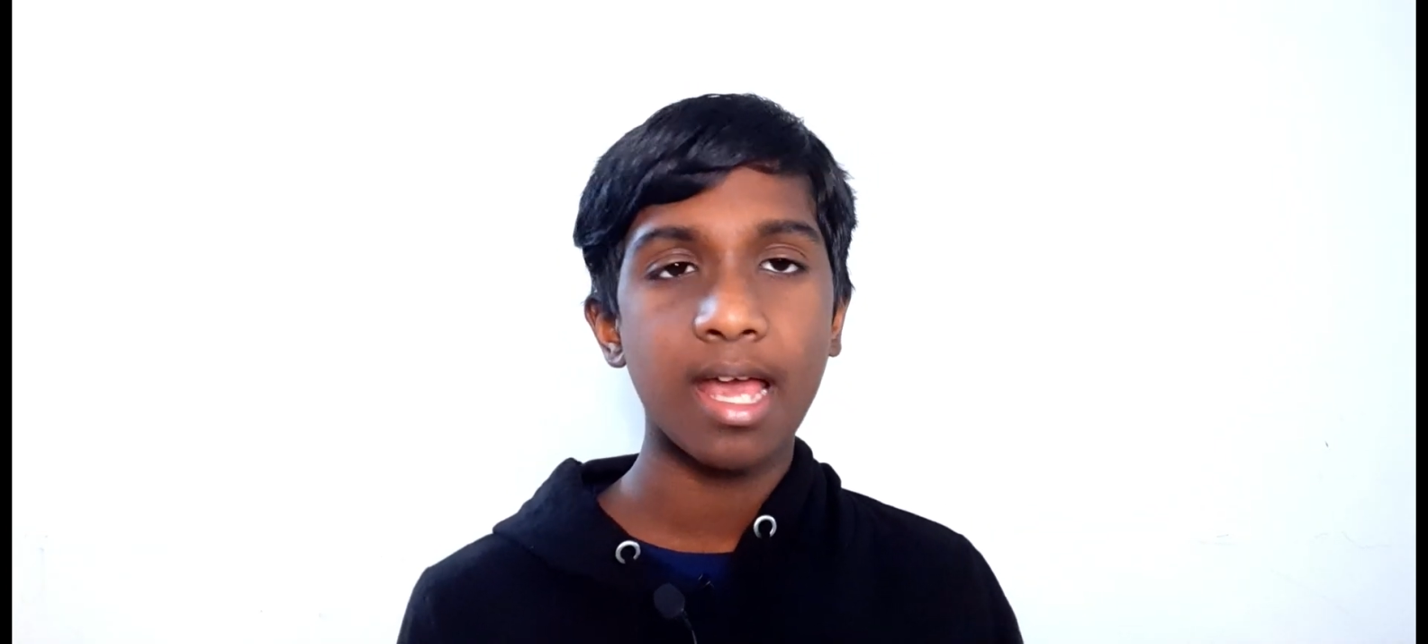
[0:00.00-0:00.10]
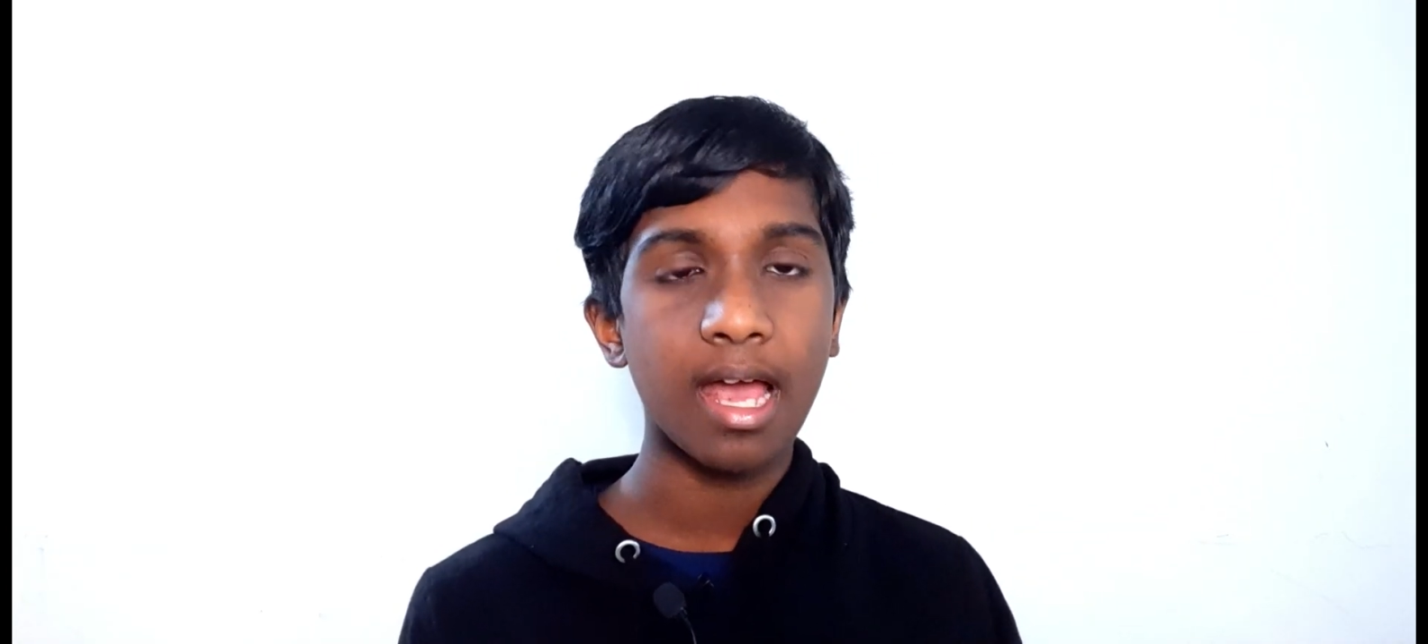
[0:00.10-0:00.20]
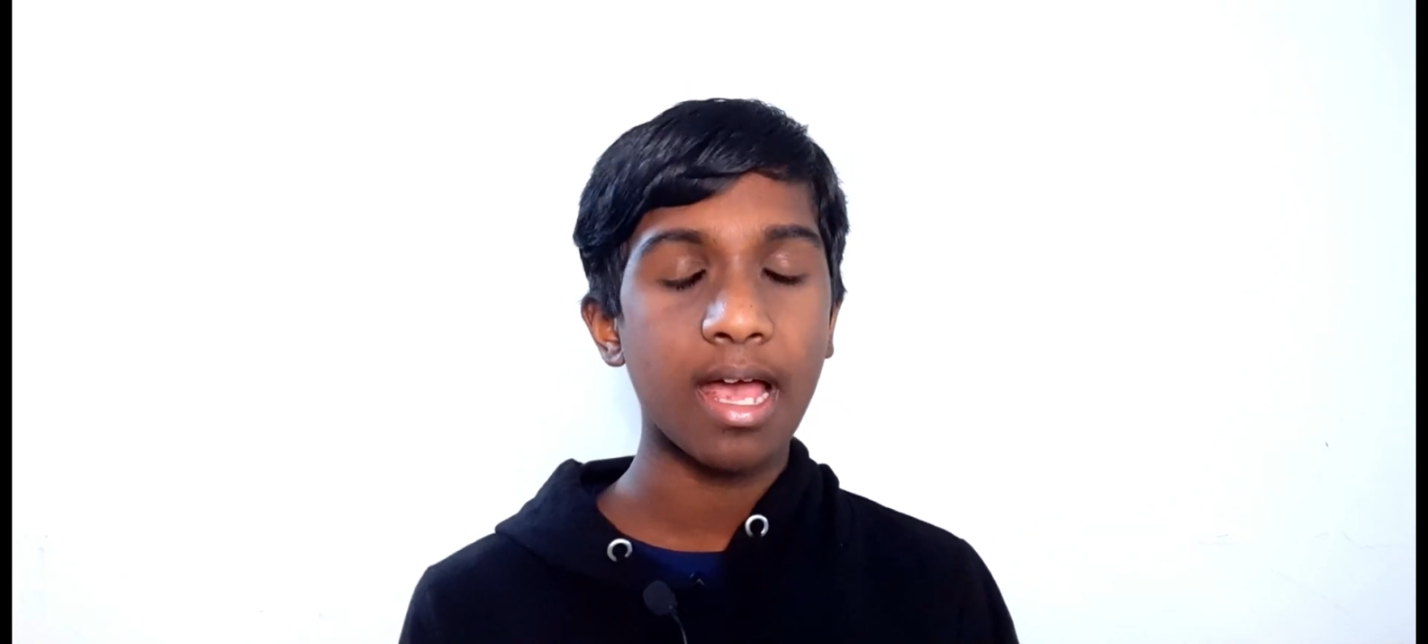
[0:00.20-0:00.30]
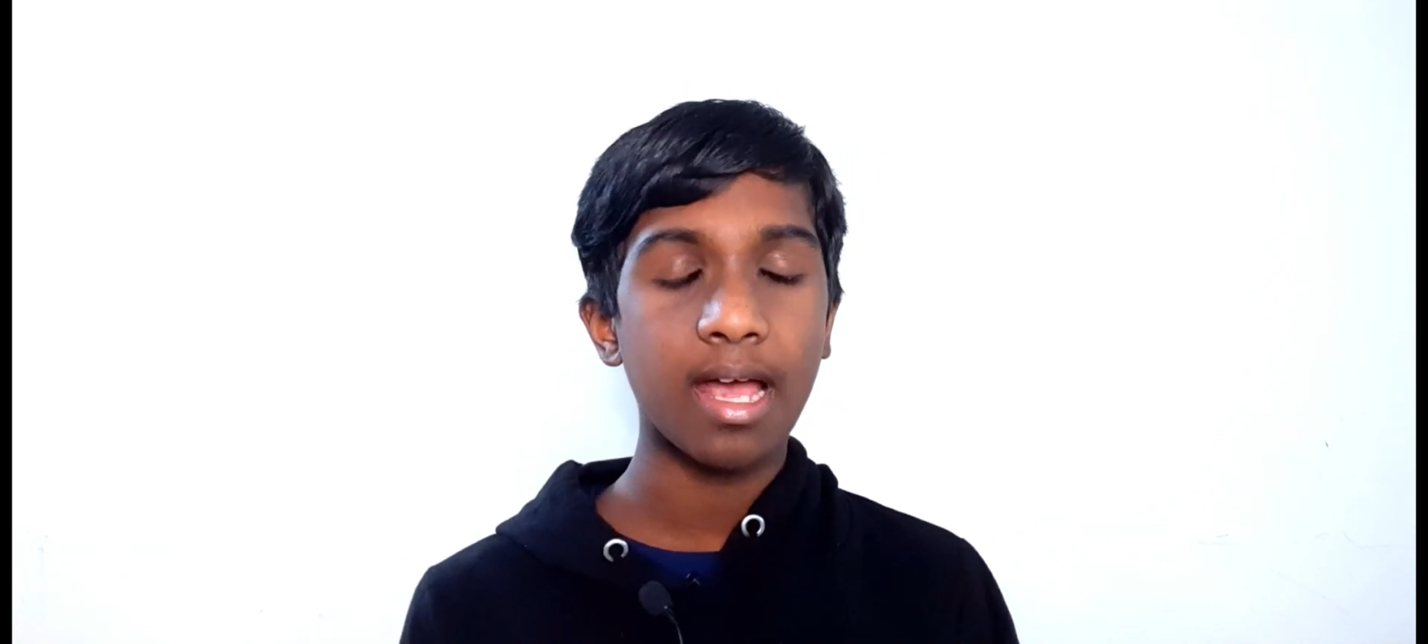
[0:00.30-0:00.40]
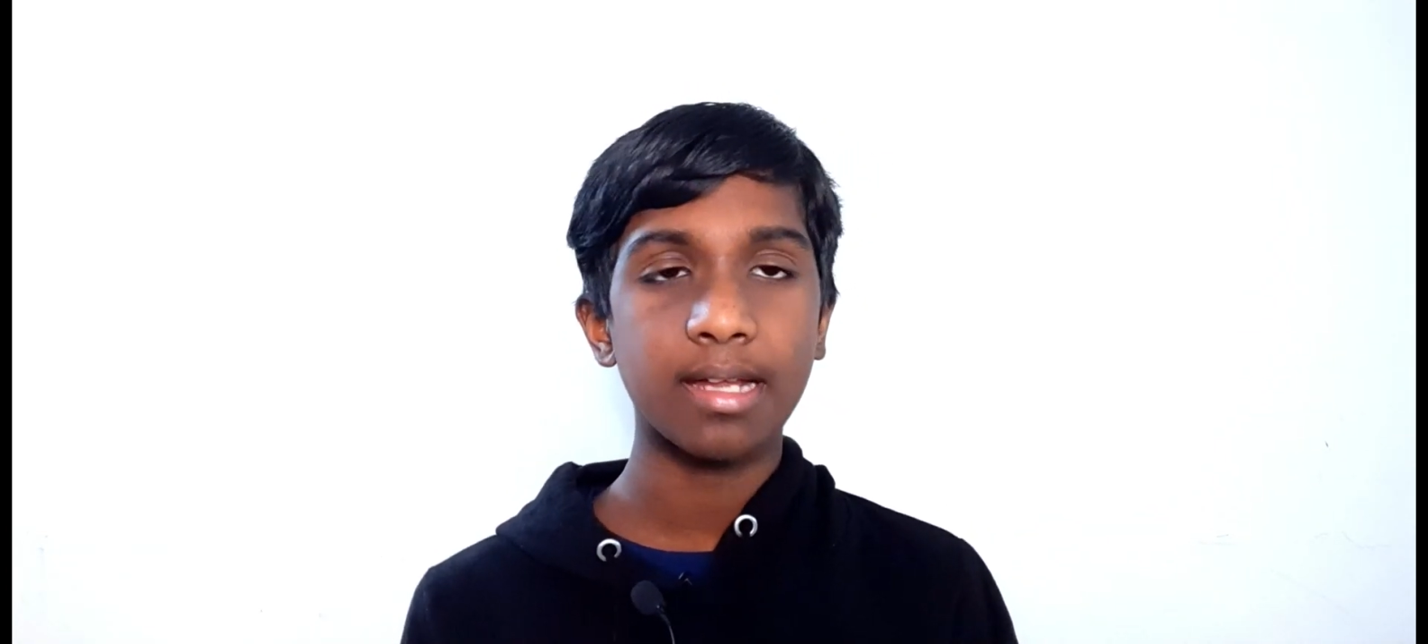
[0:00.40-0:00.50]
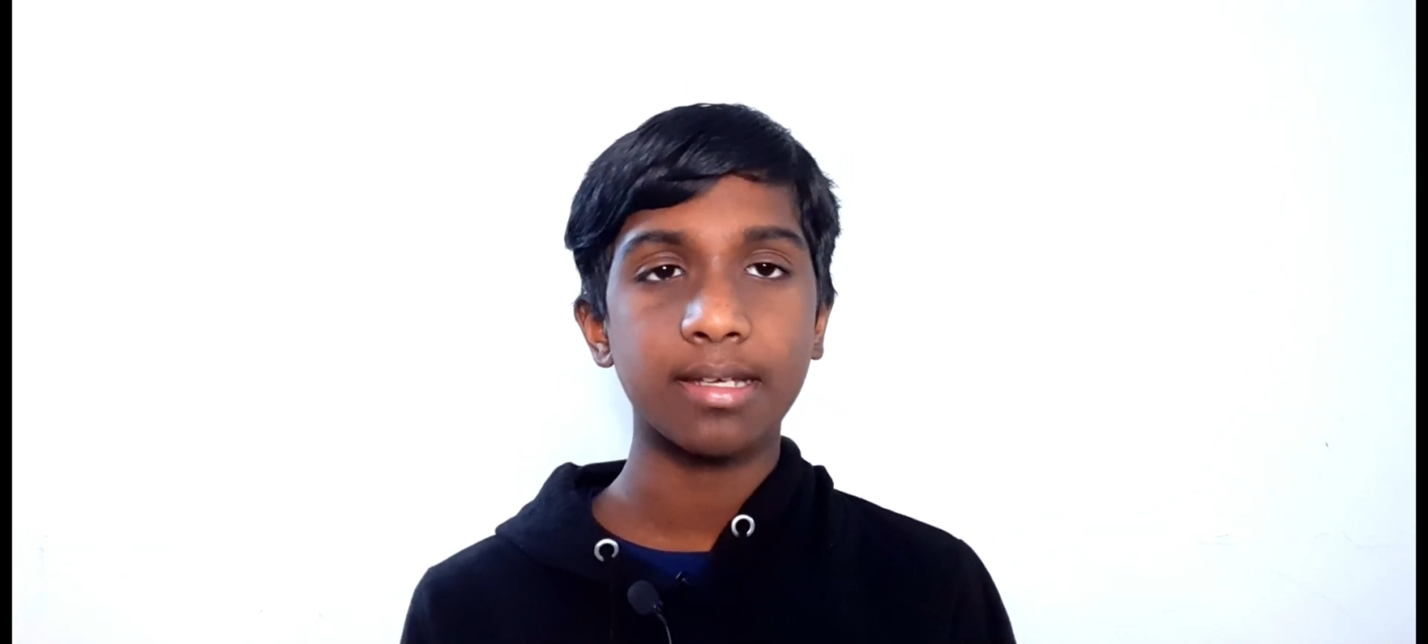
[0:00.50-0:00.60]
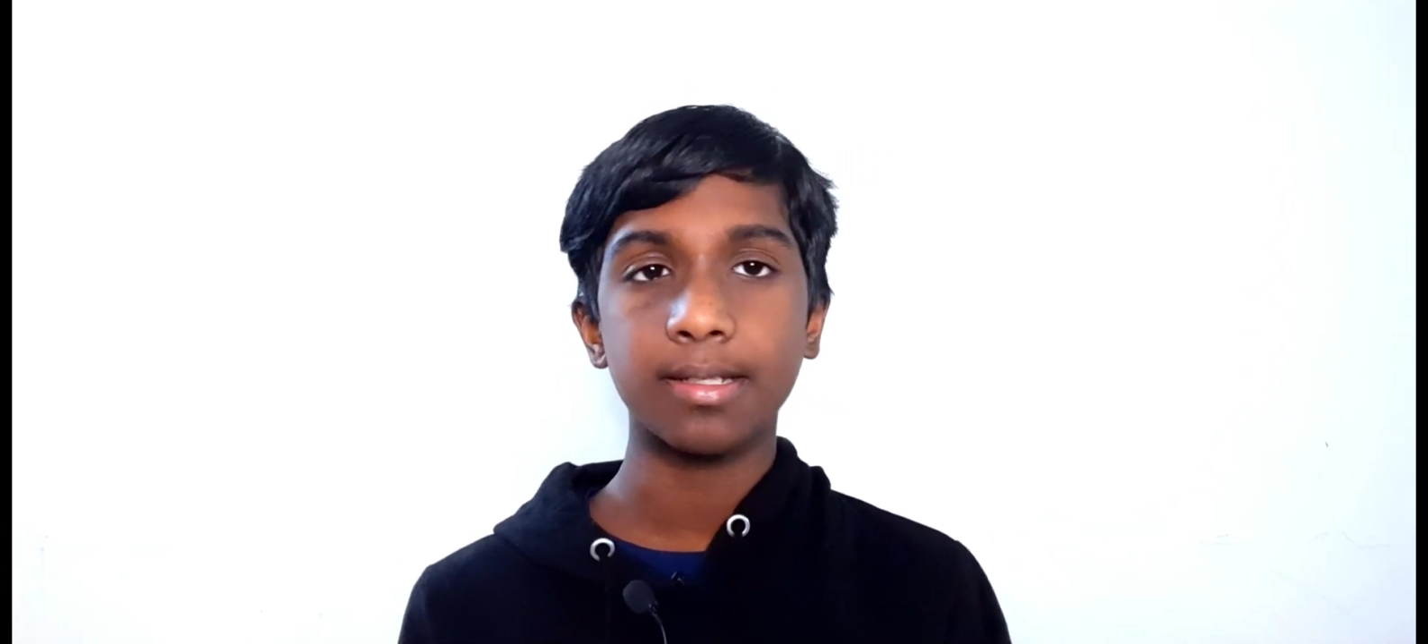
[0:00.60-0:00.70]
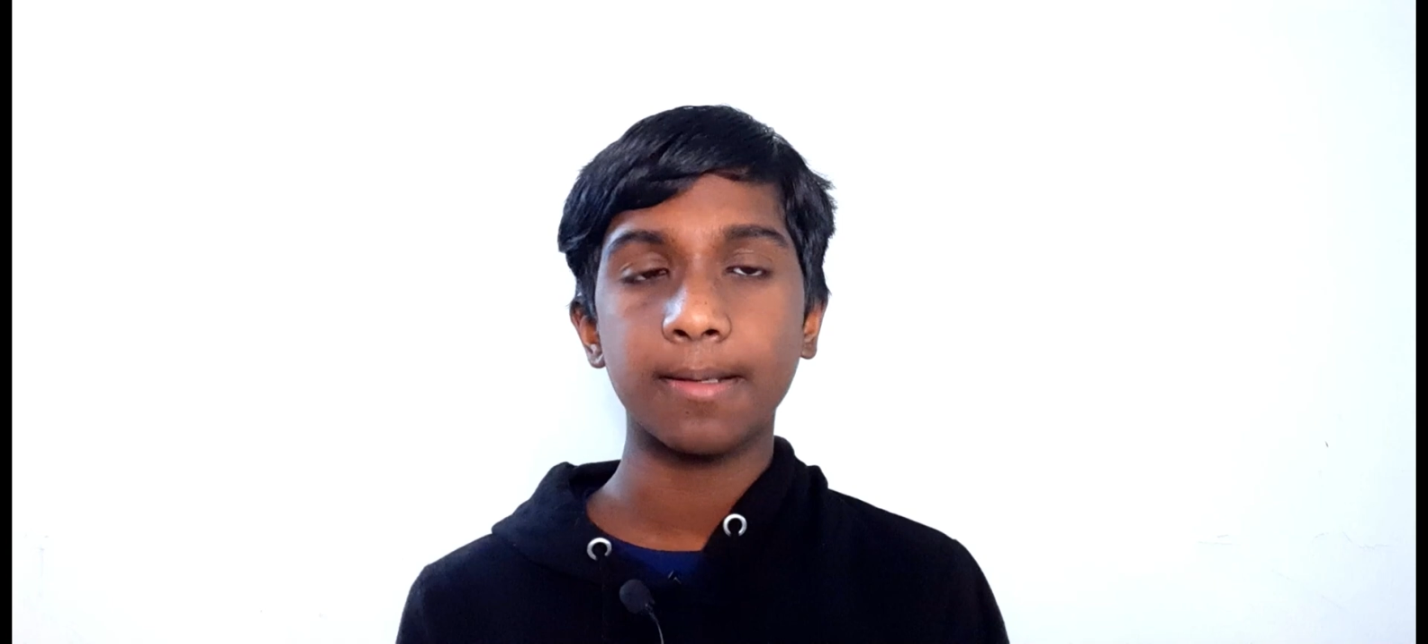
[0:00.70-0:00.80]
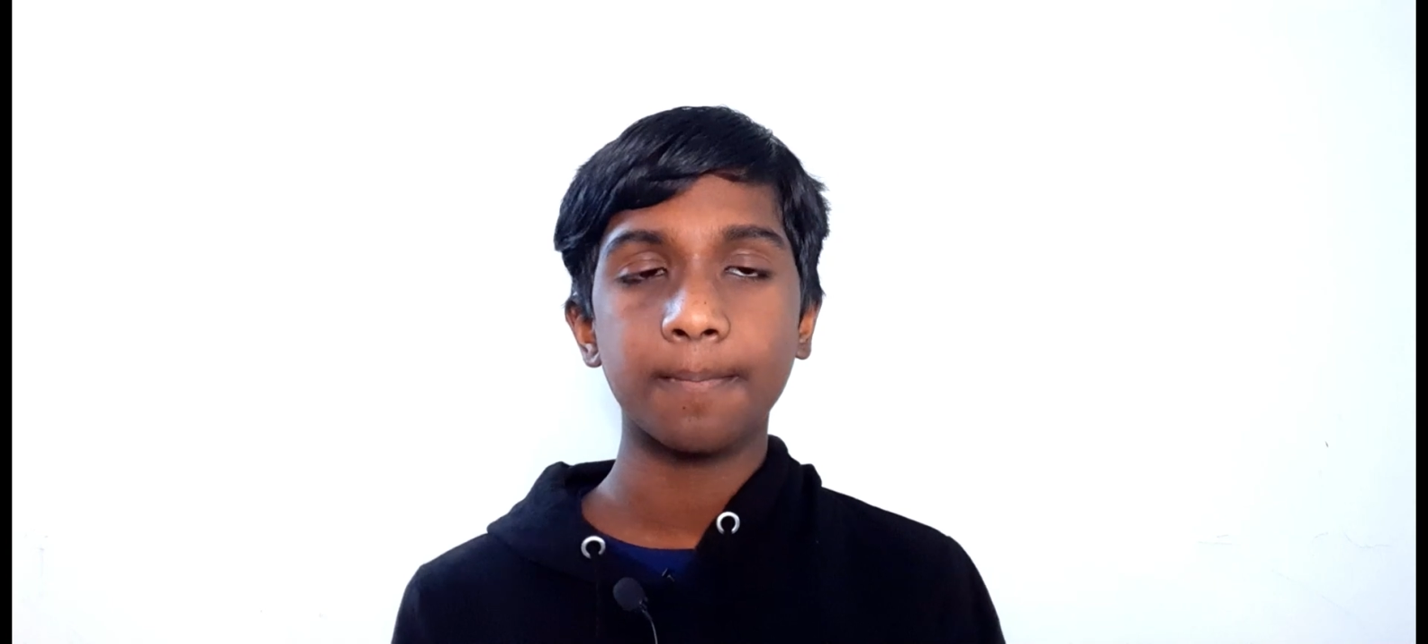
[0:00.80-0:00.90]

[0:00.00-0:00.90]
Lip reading: and